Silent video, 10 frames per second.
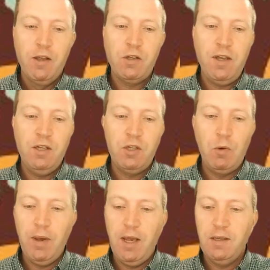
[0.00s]
So these
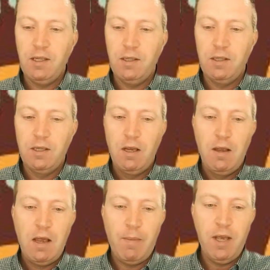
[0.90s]
two pieces
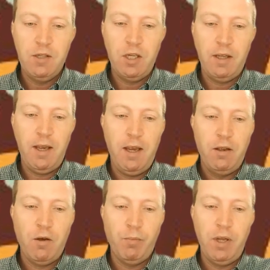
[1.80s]

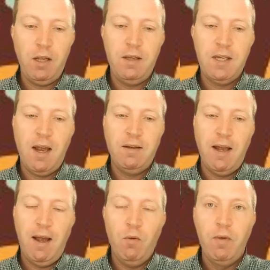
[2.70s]
basically completely tied
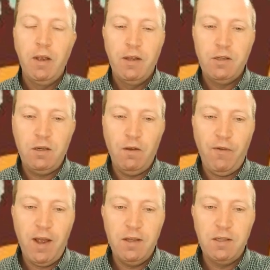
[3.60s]
down to the
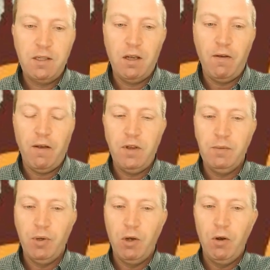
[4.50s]
defense of
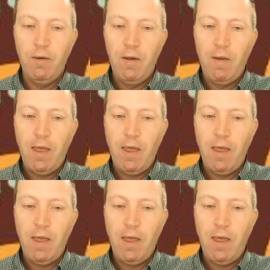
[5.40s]
this pawn,